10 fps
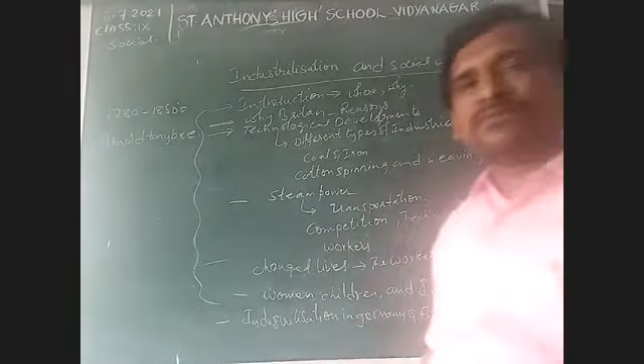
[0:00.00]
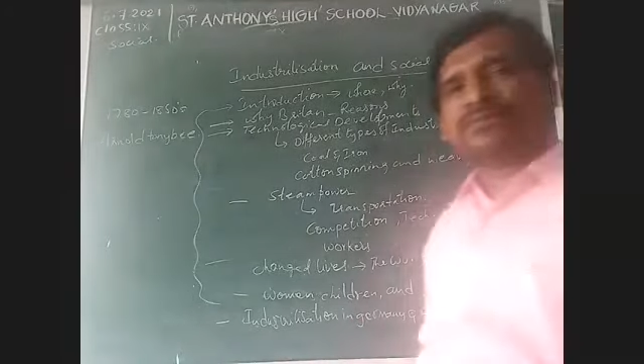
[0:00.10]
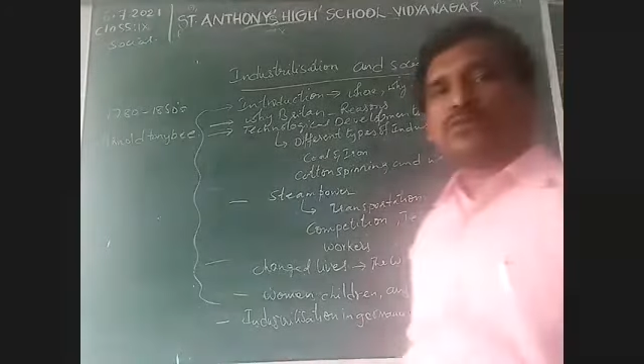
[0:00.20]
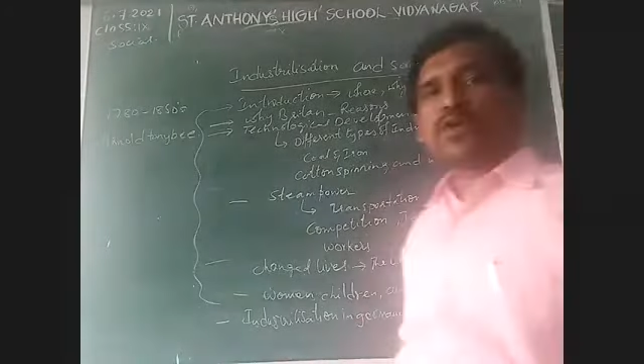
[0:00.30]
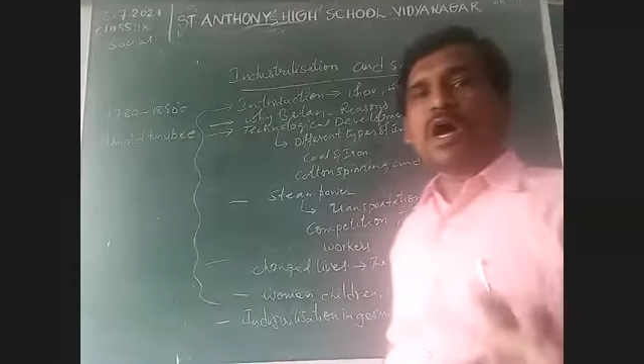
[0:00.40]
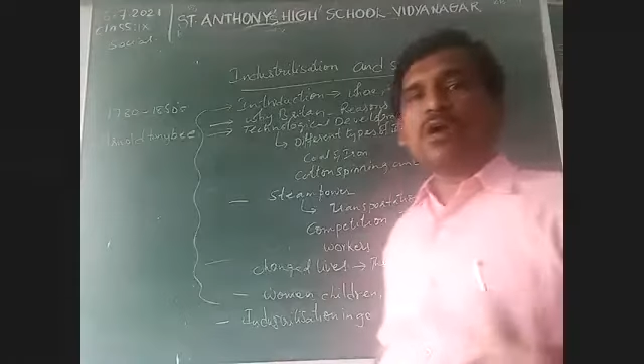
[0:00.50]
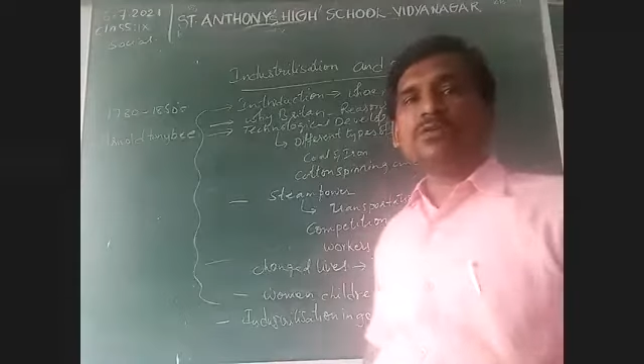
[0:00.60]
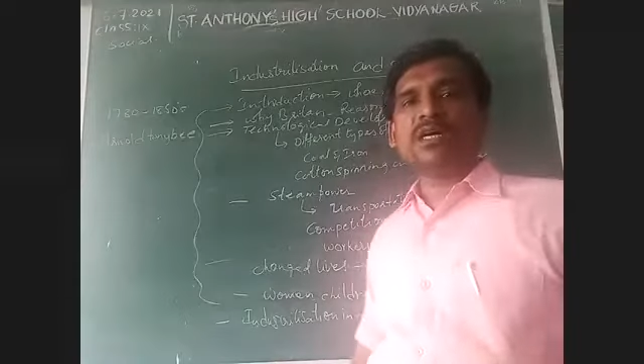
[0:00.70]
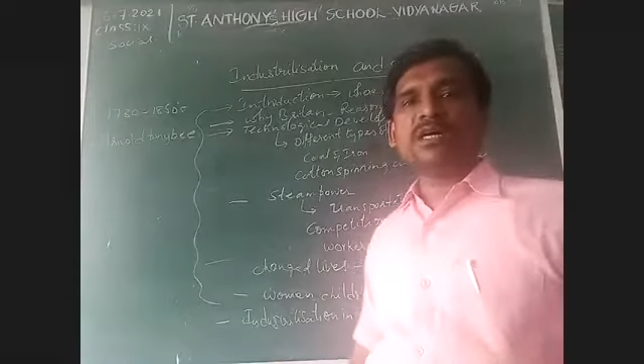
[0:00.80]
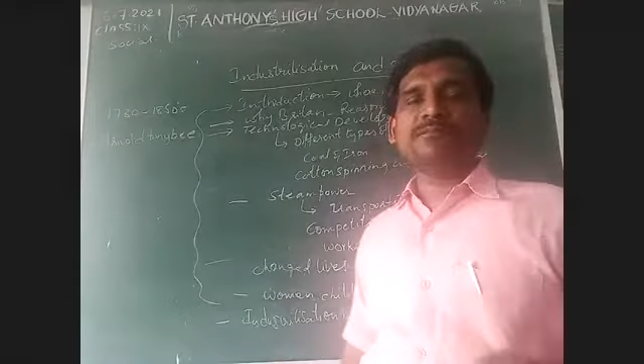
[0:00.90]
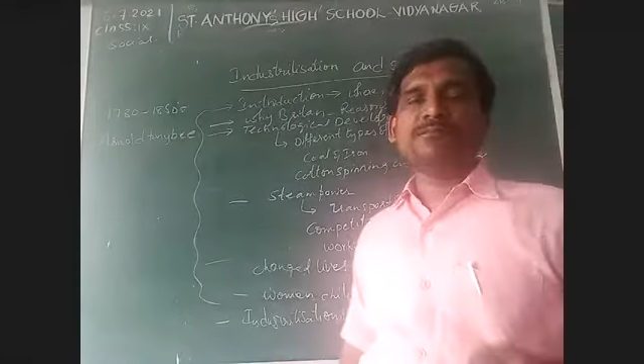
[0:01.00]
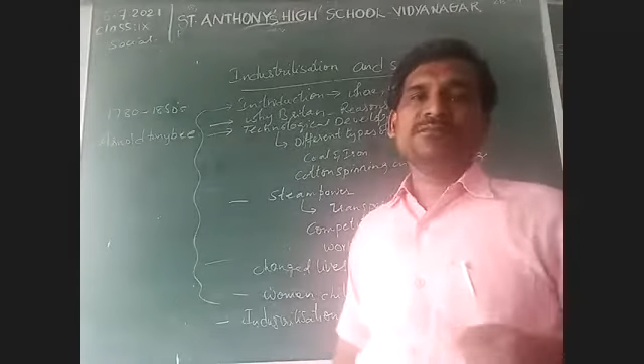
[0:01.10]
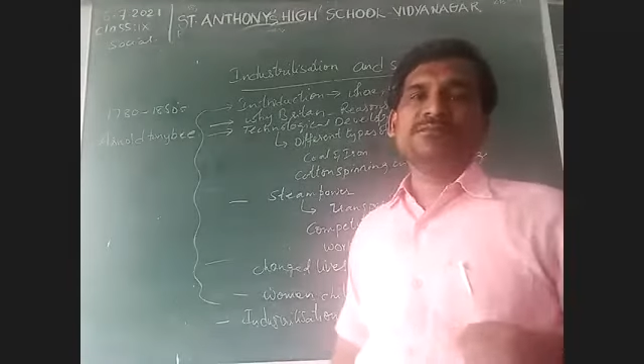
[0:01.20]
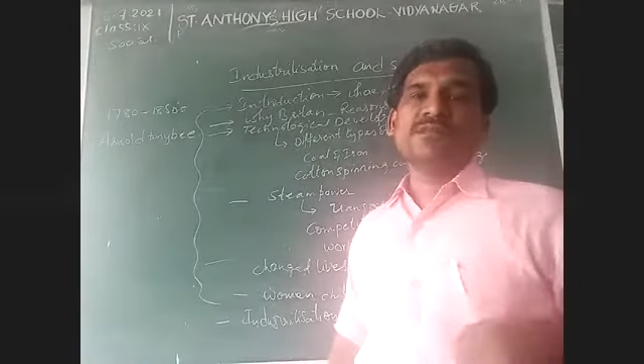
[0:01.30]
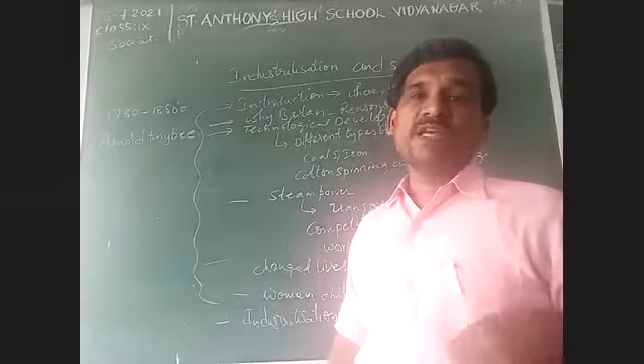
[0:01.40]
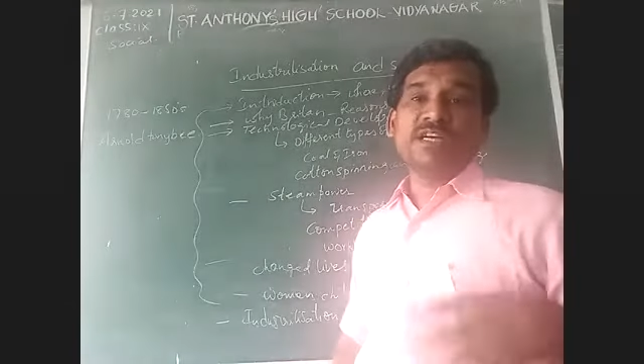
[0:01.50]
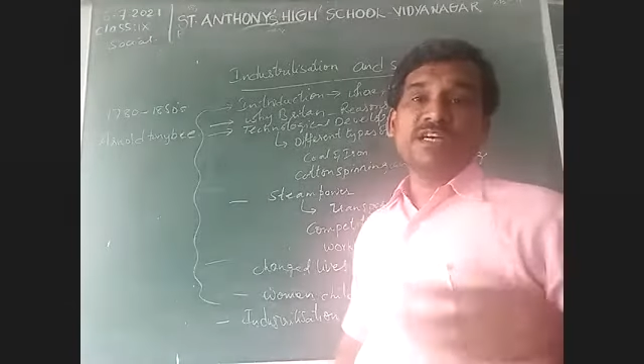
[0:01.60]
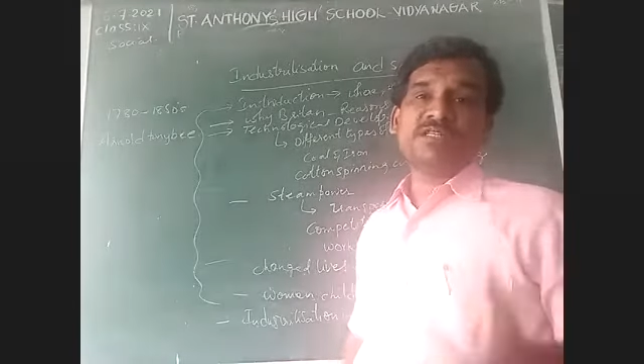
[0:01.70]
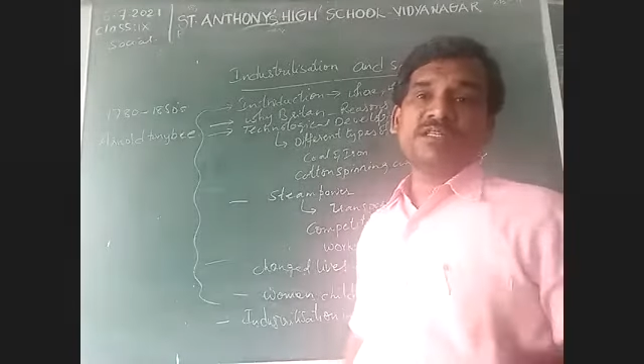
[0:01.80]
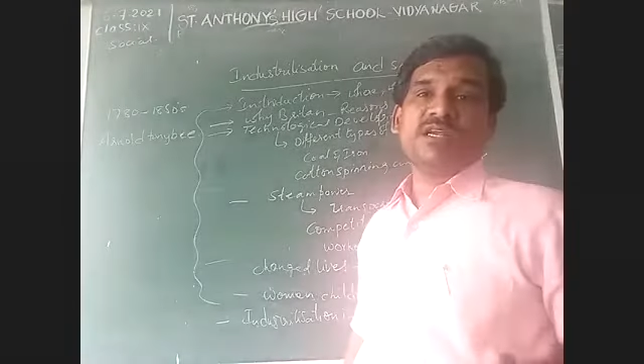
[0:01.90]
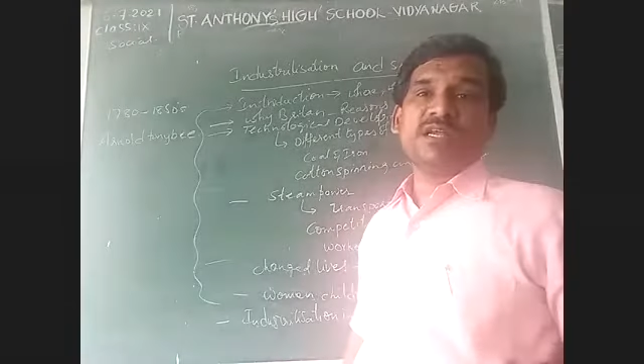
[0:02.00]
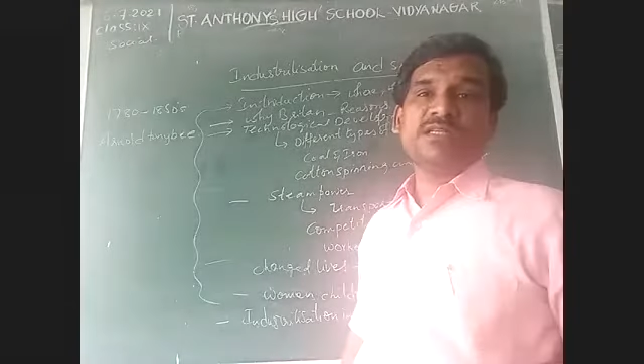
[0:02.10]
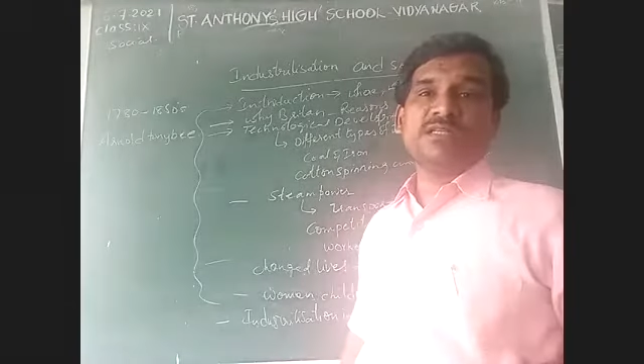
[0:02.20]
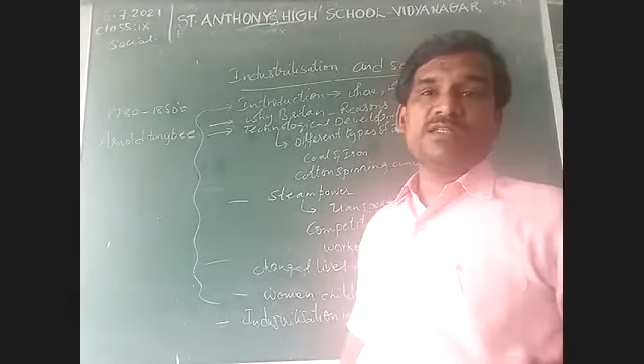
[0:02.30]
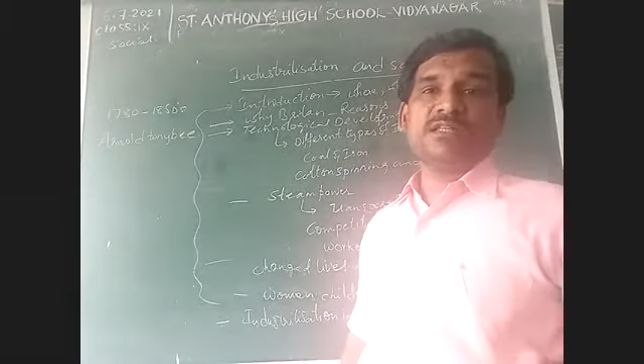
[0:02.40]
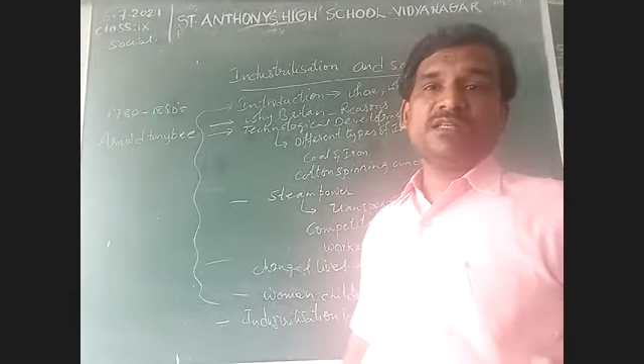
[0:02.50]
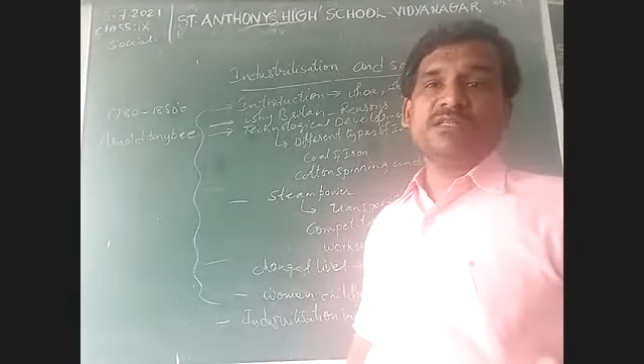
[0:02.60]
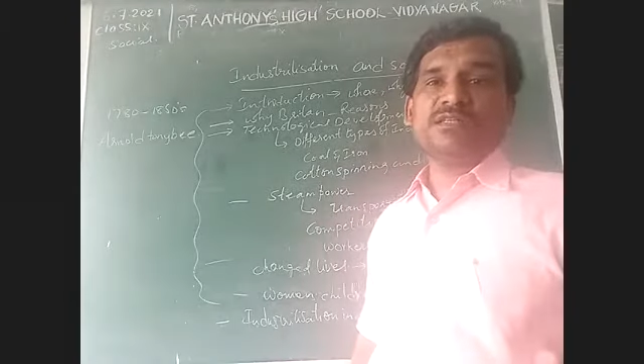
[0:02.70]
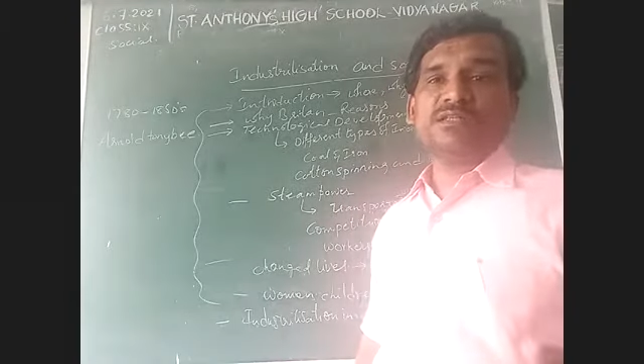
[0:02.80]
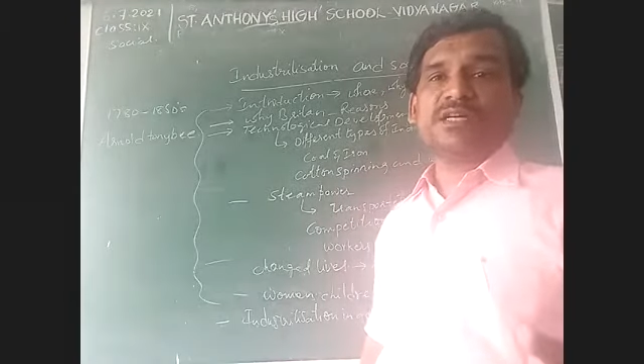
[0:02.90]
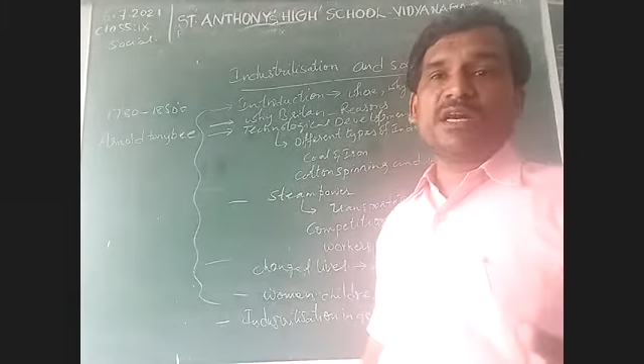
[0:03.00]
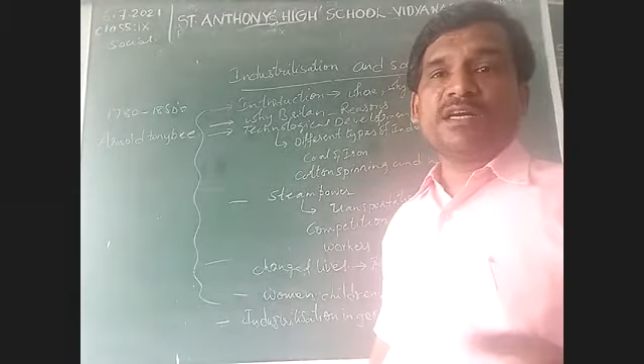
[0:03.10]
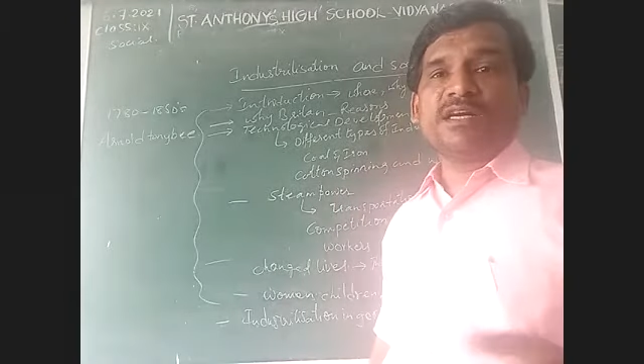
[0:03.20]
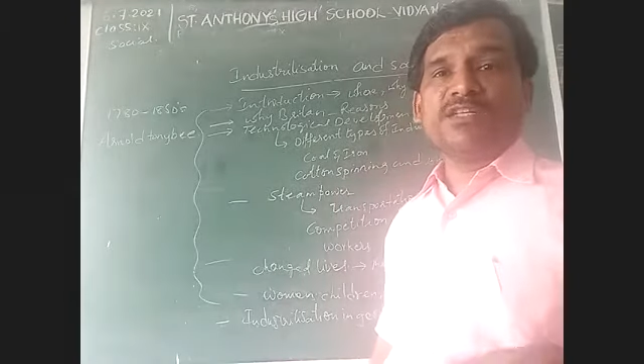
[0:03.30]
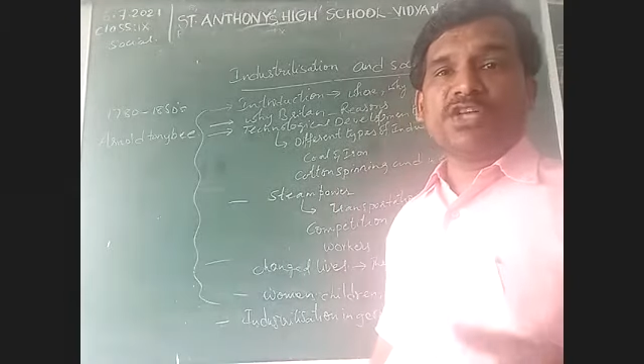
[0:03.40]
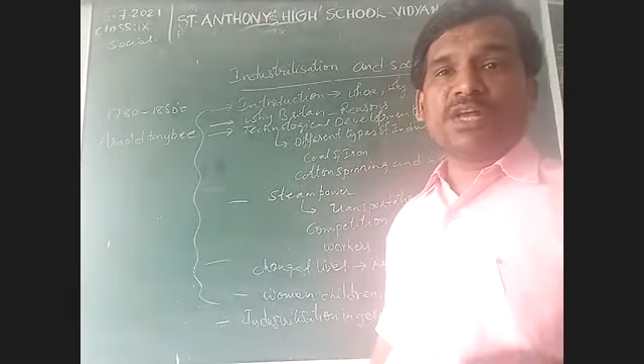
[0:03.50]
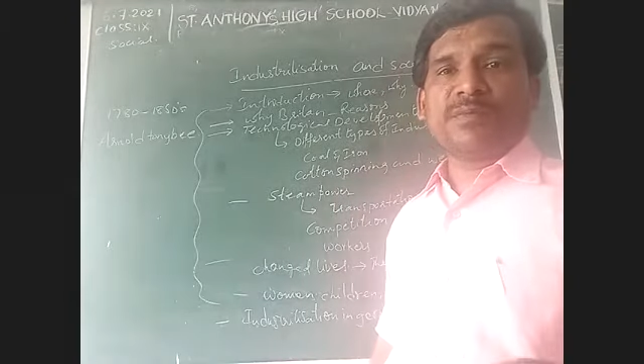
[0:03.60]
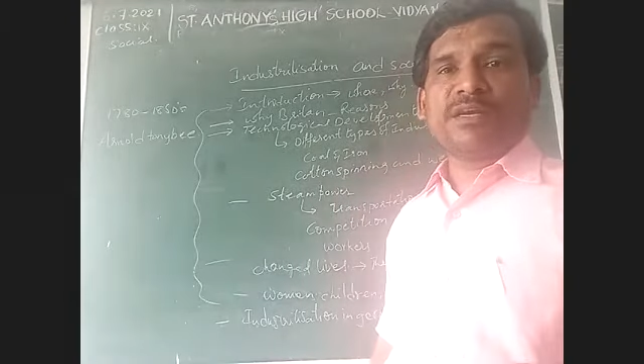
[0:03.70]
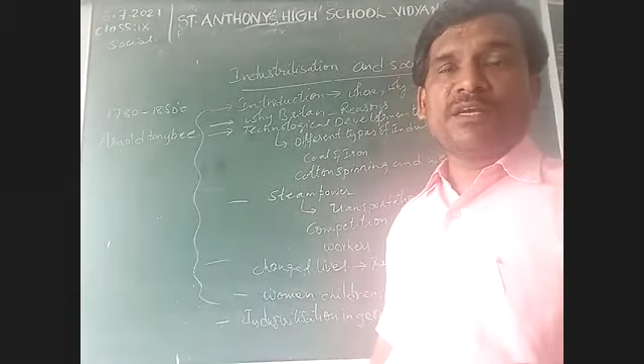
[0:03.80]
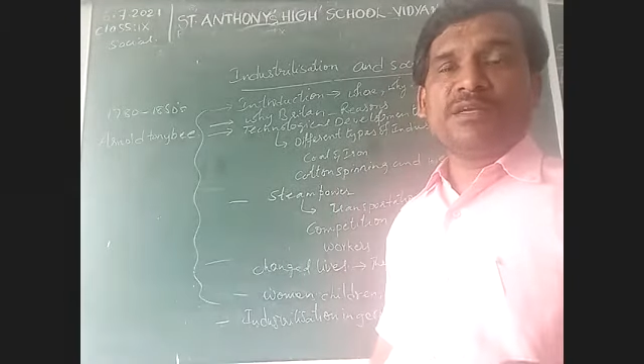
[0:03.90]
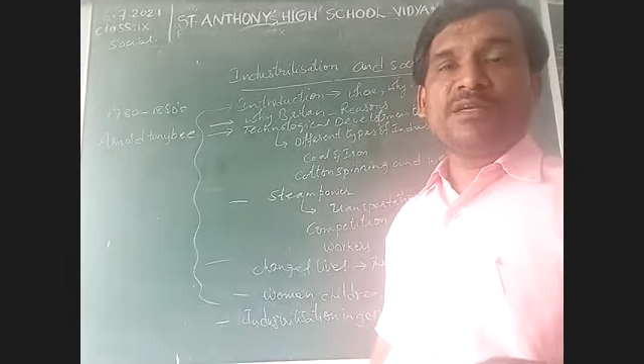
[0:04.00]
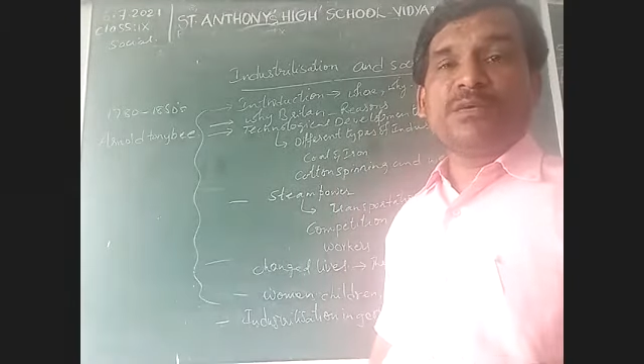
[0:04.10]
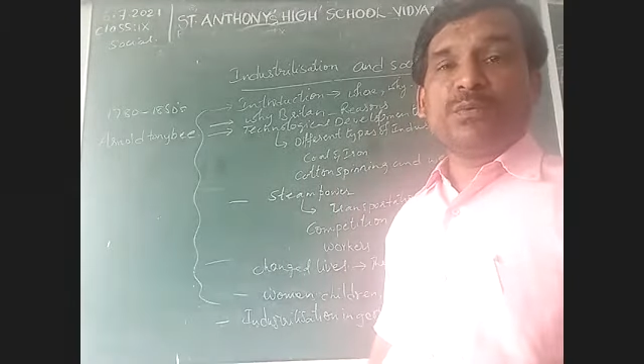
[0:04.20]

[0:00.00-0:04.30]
So, how the industrialization started in Germany,